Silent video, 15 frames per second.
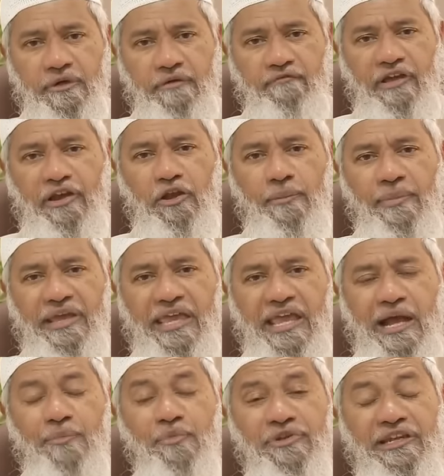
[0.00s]
When you're
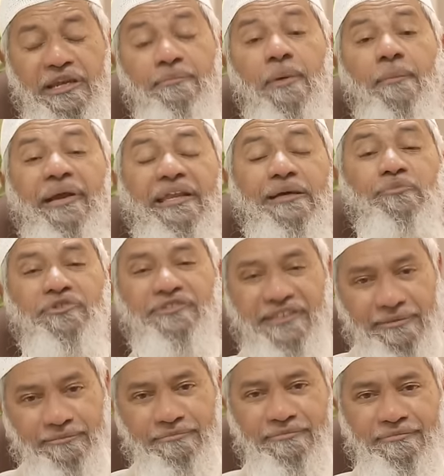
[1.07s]
making a Muslim a better
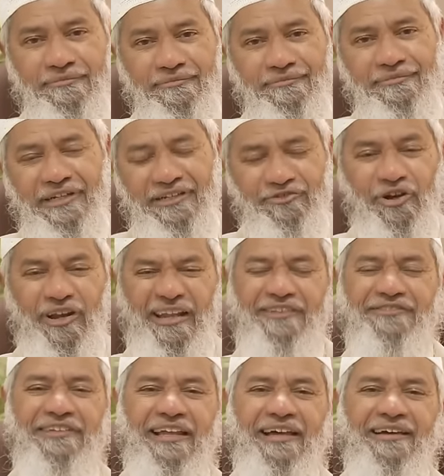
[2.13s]
Muslim, it's called
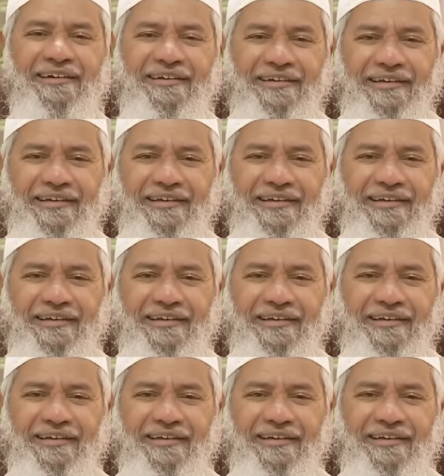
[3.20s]
Islah.